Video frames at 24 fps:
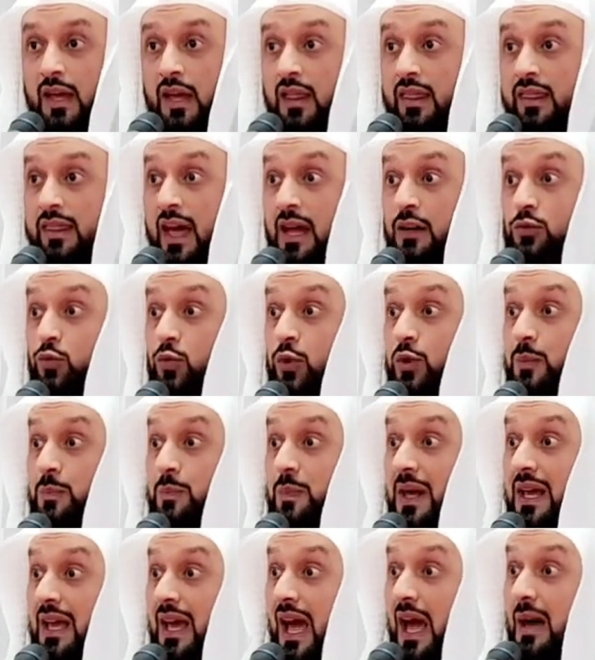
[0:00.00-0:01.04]
That would
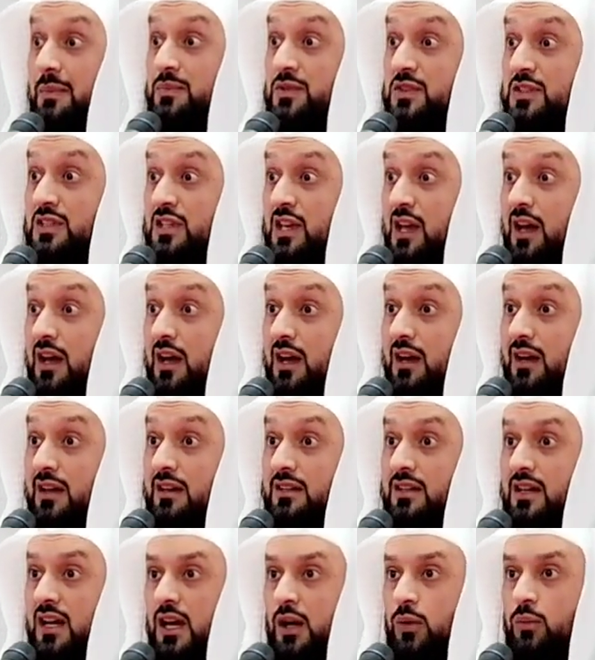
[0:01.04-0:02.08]
be
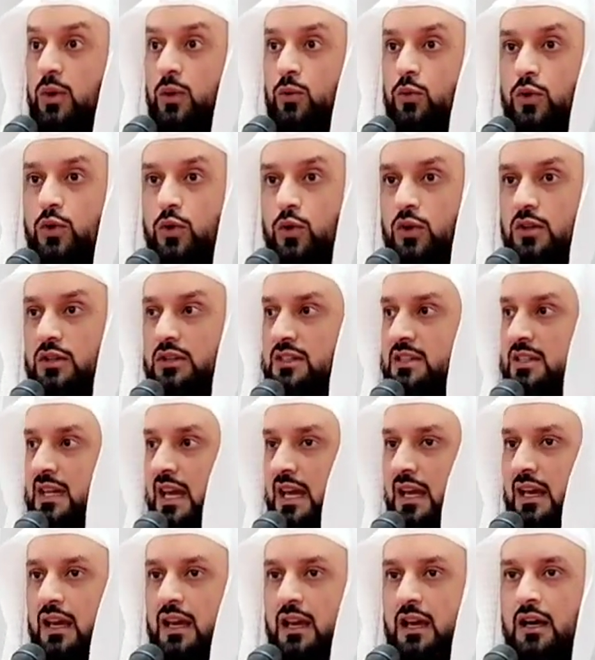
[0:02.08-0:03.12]
absurd. We would all
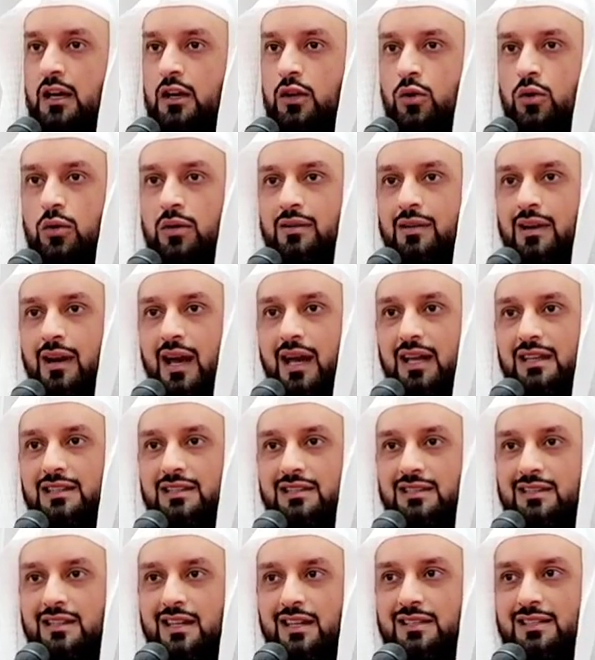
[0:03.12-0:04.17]
say, you're
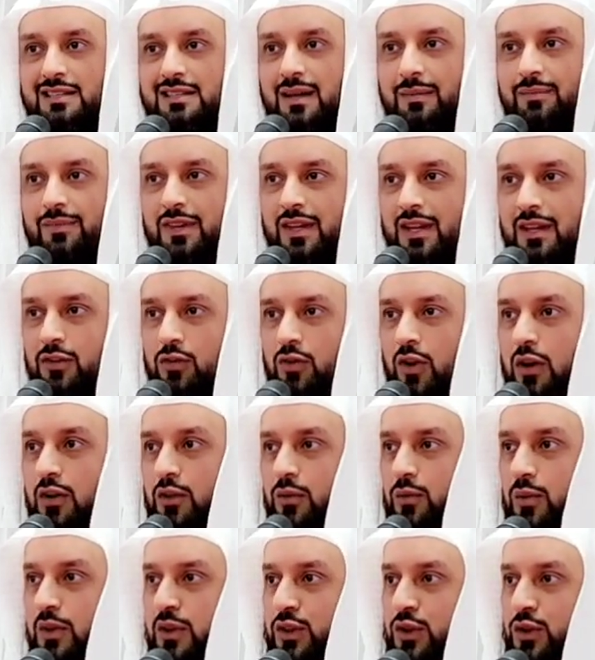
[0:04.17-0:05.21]
nuts, there's something wrong
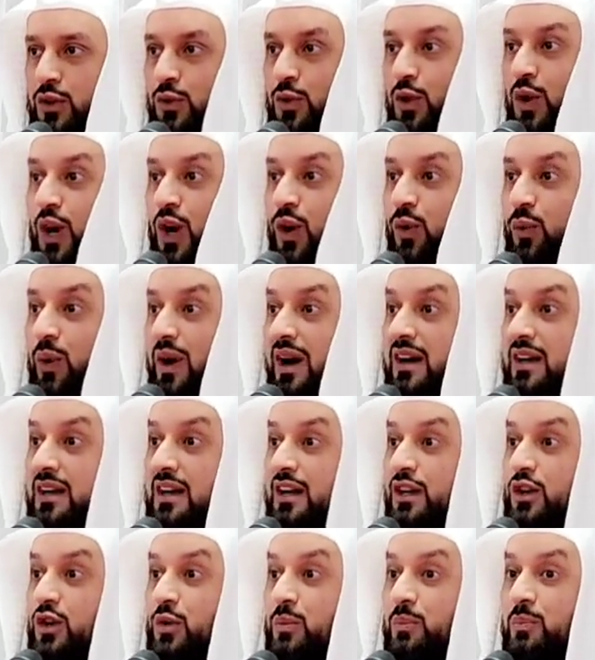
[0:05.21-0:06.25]
with you. Why are
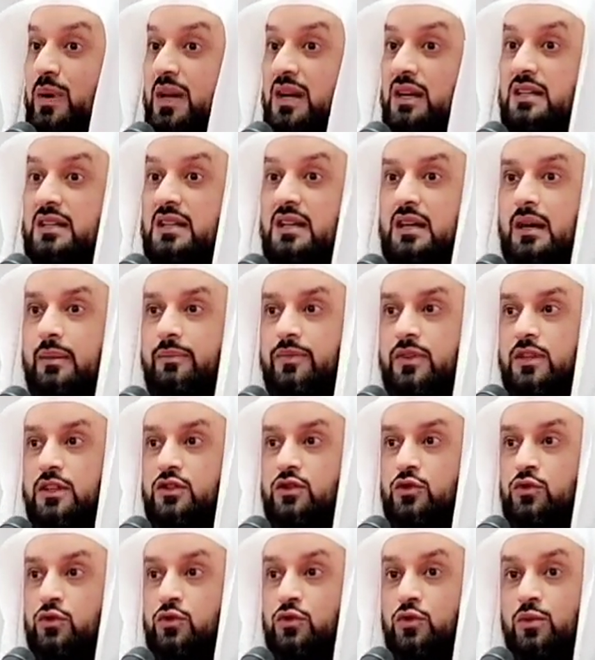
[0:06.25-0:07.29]
you building up
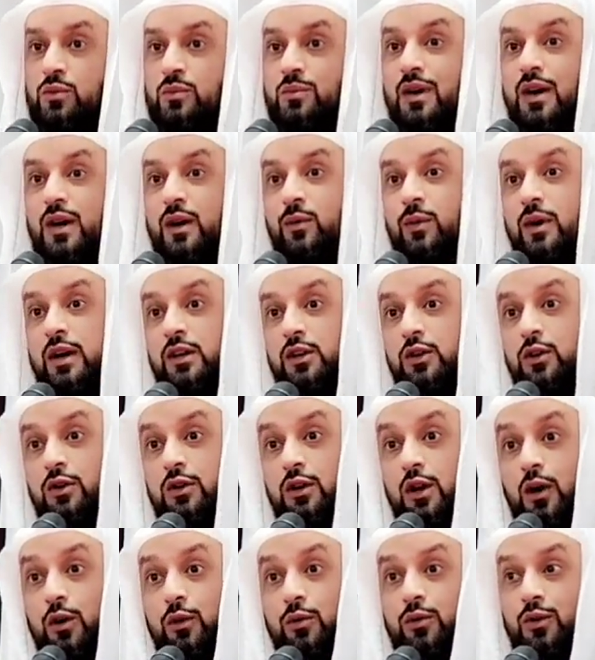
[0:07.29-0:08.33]
this room when you
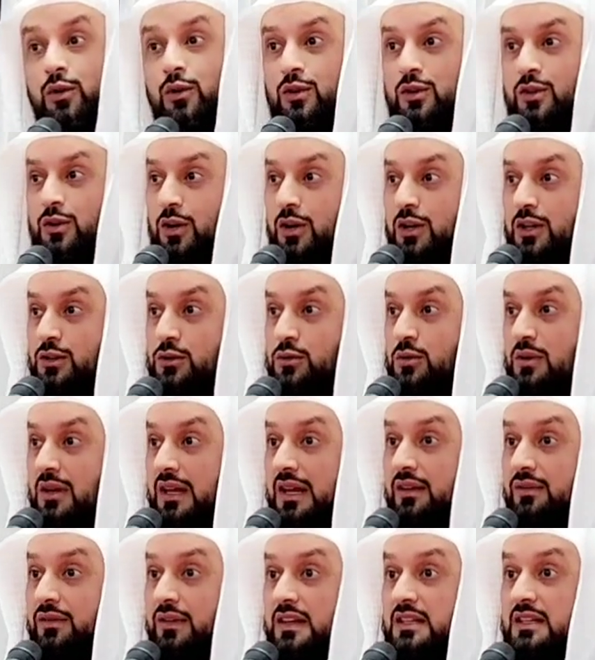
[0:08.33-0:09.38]
know you're going to
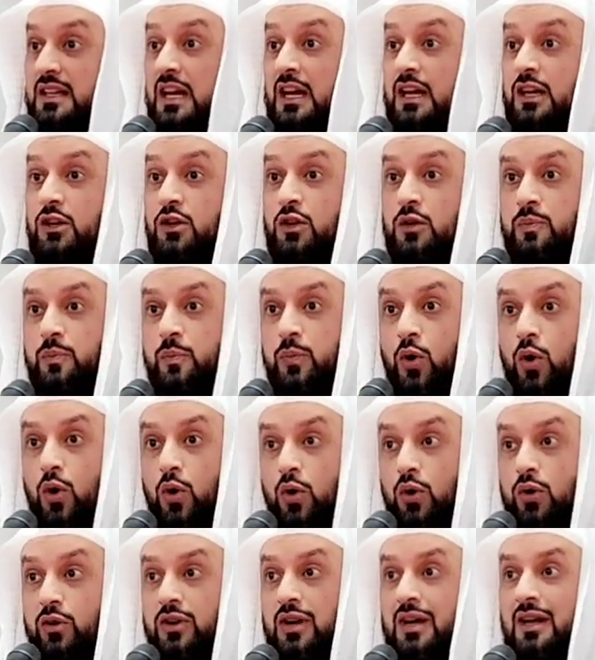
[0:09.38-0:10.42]
leave it? You're
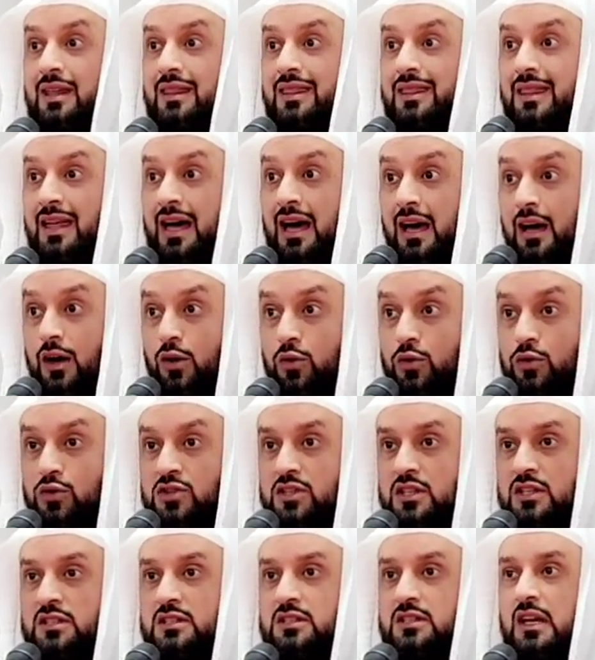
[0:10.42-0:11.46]
pouring
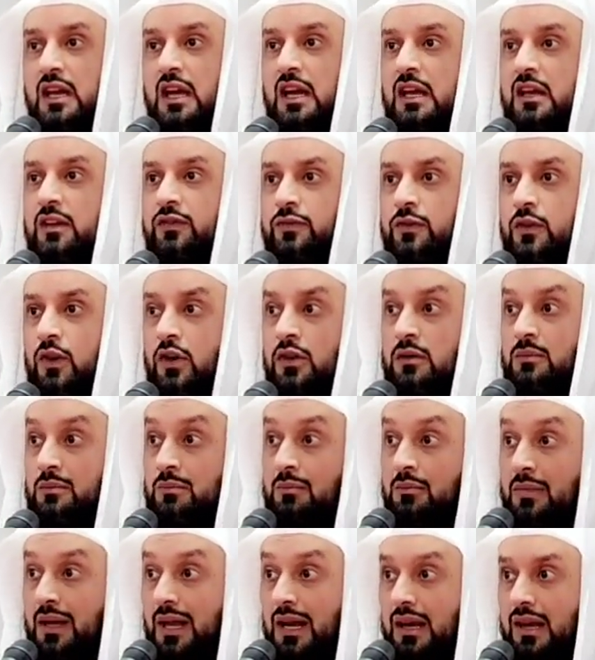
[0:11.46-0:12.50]
thousands, if not
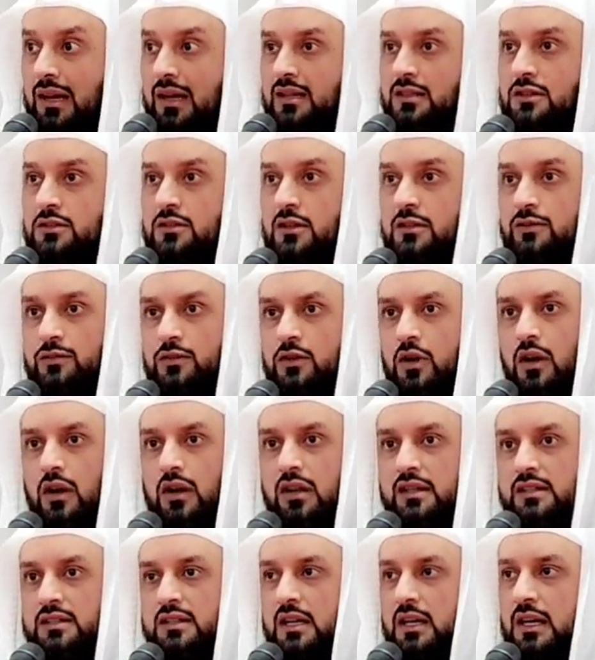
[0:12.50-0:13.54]
millions of
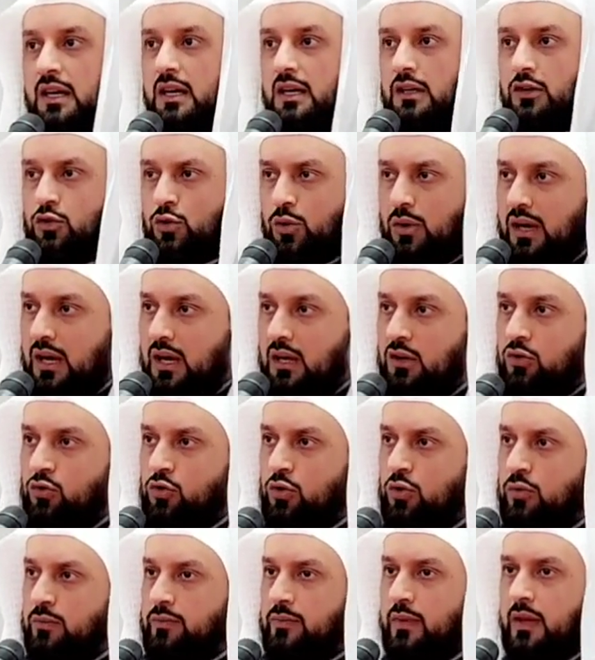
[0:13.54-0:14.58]
dollars into a
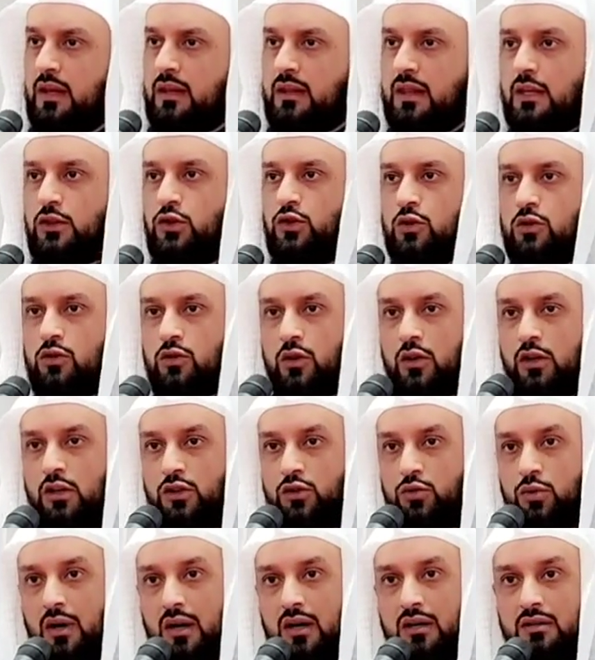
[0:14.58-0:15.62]
room that you're going
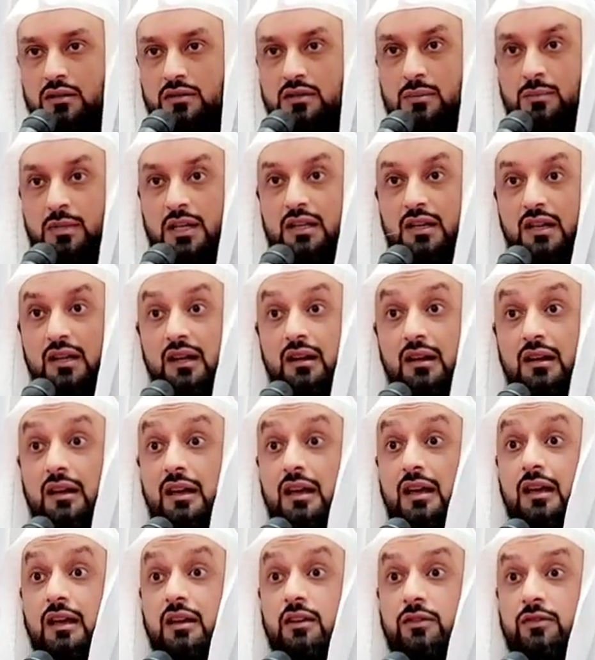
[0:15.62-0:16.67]
to ultimately
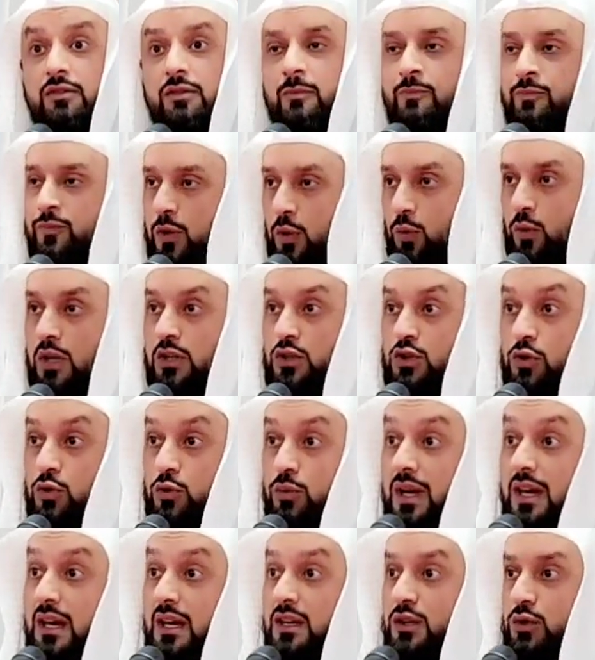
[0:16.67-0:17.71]
leave. What do
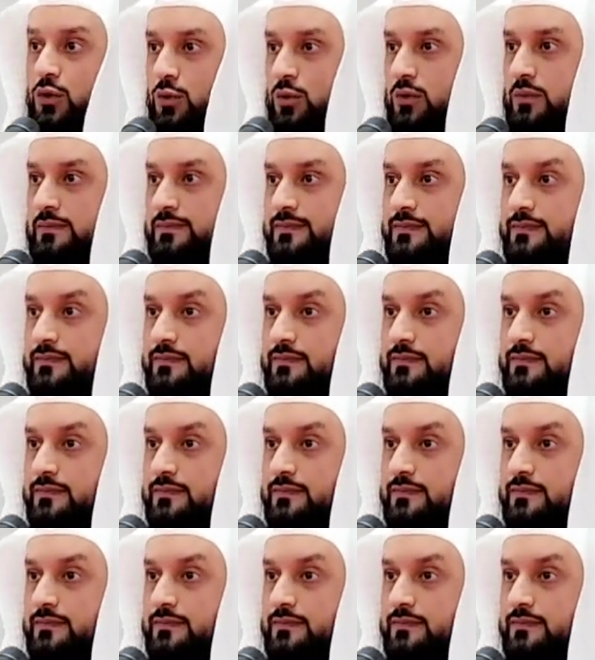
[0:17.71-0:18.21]
we do?